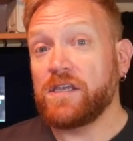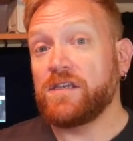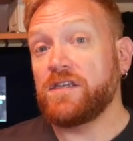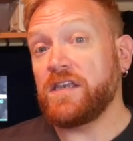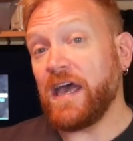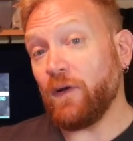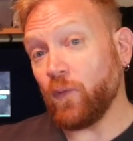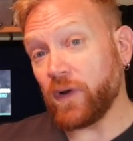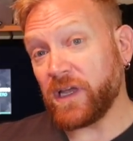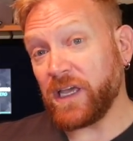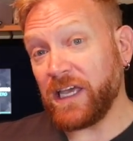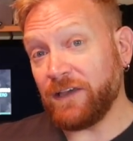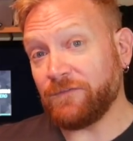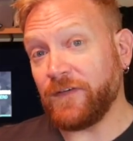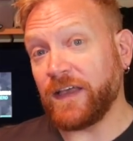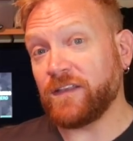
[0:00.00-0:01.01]

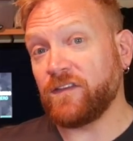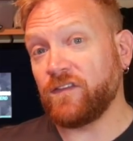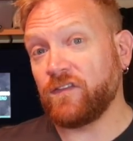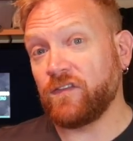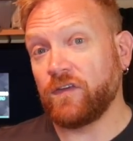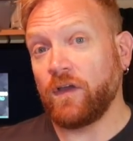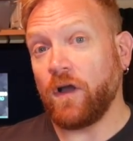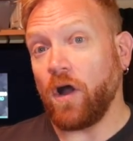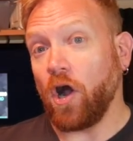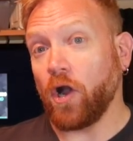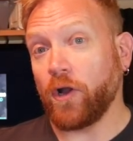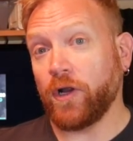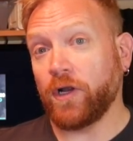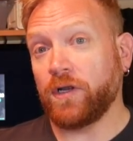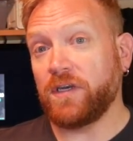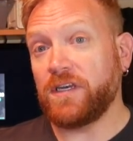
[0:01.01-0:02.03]
networking events
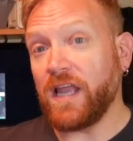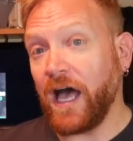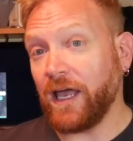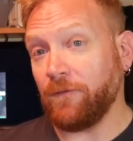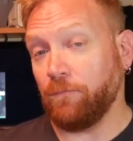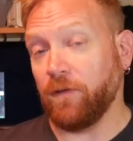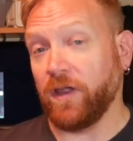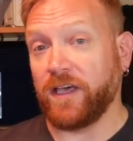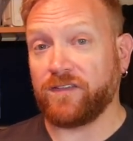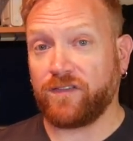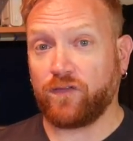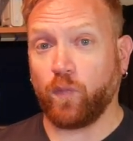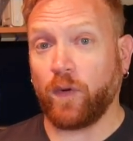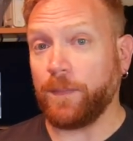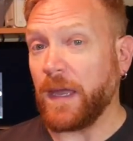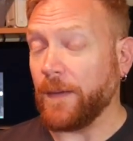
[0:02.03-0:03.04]
are not places
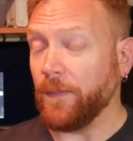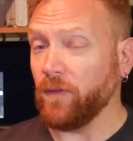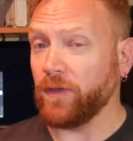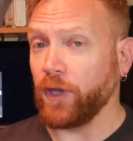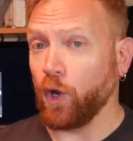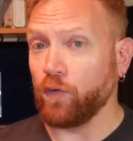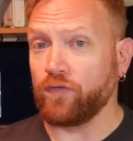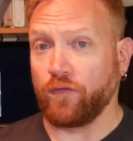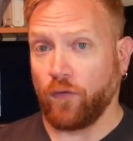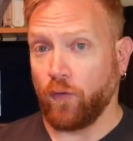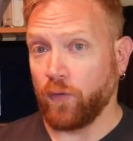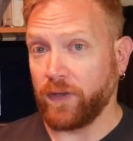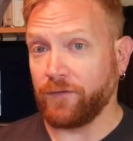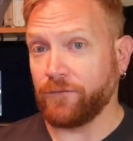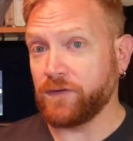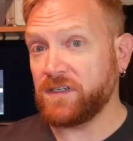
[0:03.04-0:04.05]
where people go
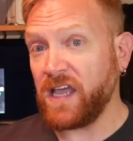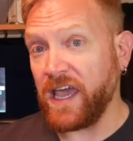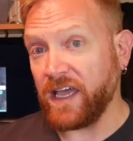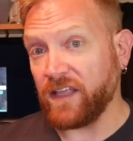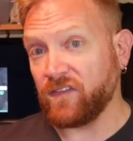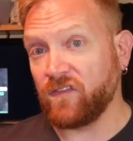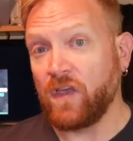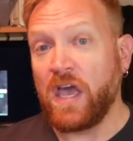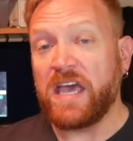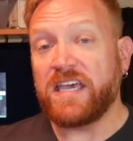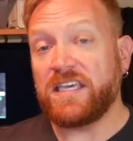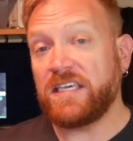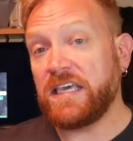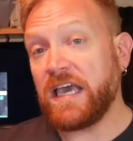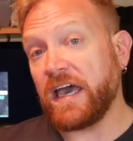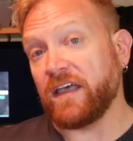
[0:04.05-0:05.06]
trolling for dates.
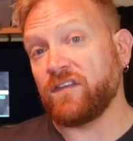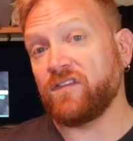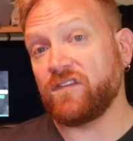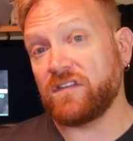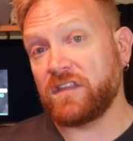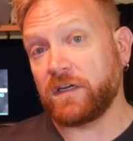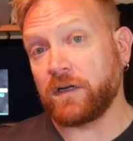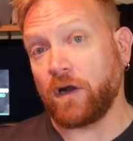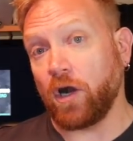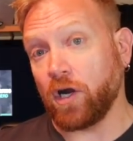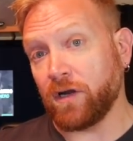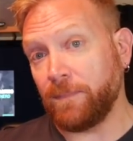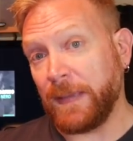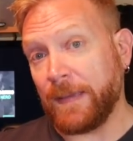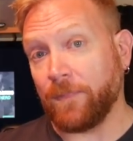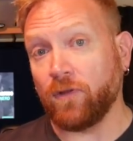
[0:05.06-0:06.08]
Yes, there are
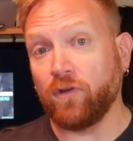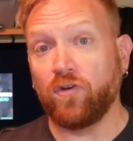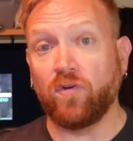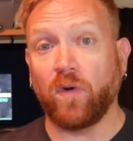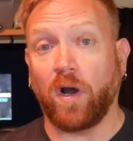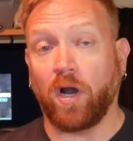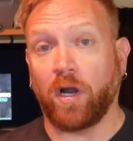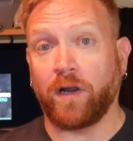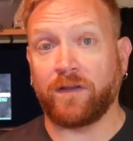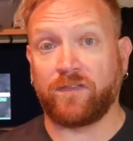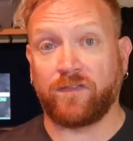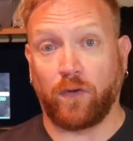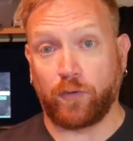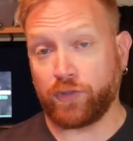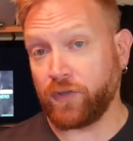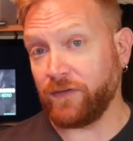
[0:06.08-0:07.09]
people who are
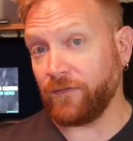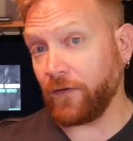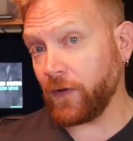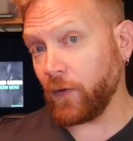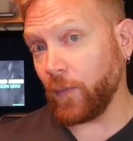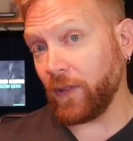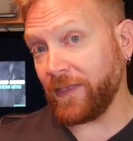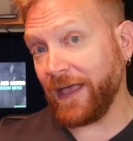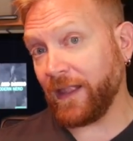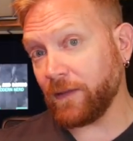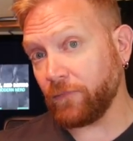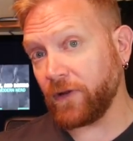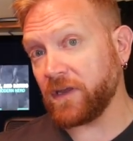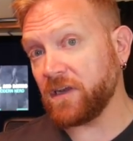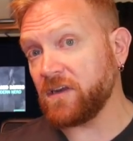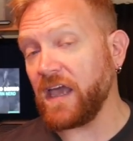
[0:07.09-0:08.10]
socially very well
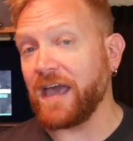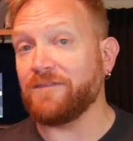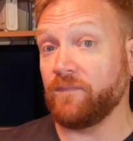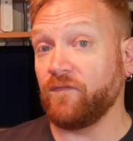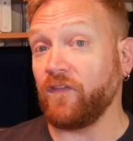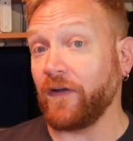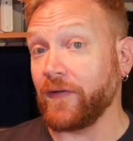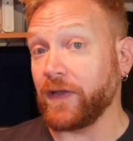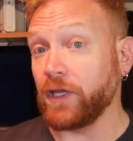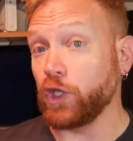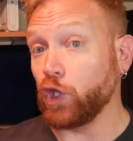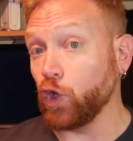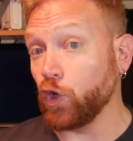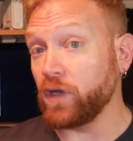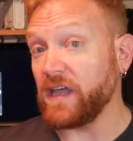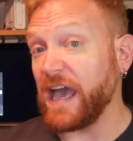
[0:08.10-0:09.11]
calibrated and very
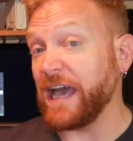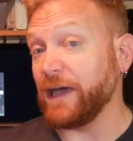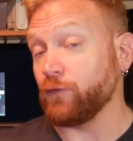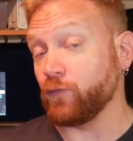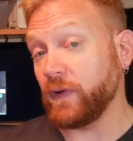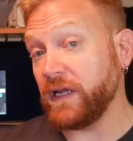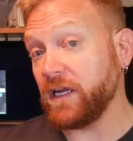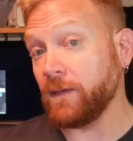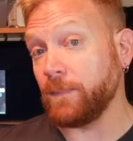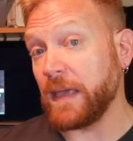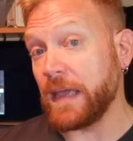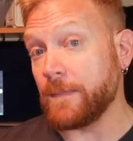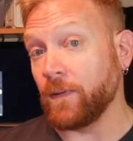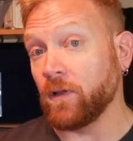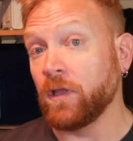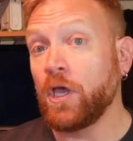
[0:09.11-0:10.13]
good at reading
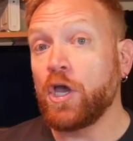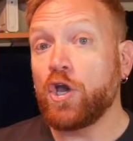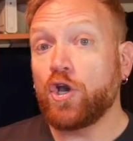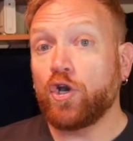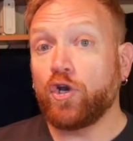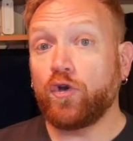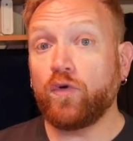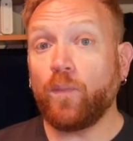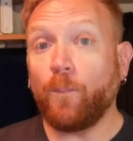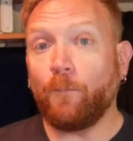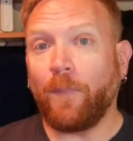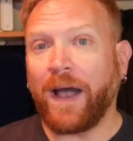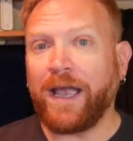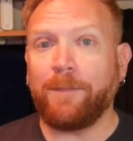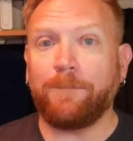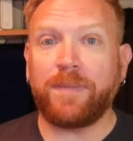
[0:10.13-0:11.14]
people who
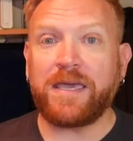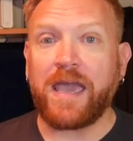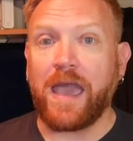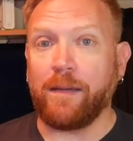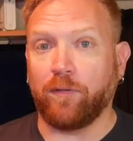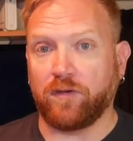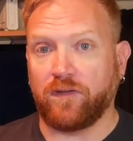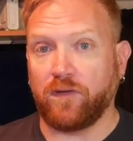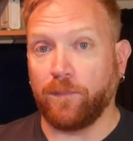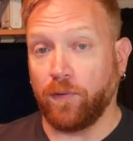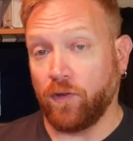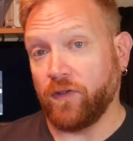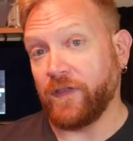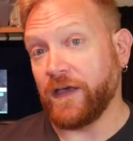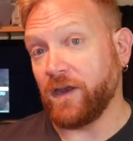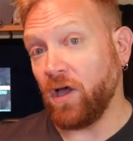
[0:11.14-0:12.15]
might be able to
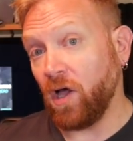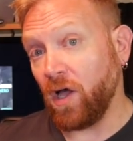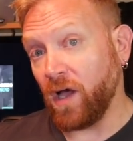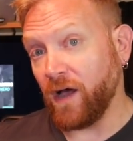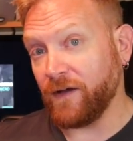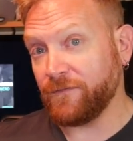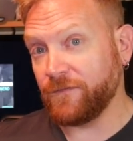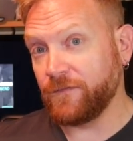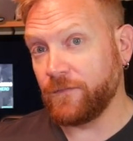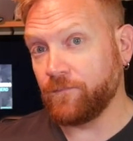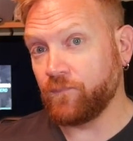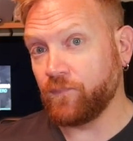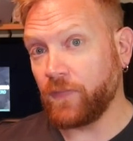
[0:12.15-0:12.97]
pull that off.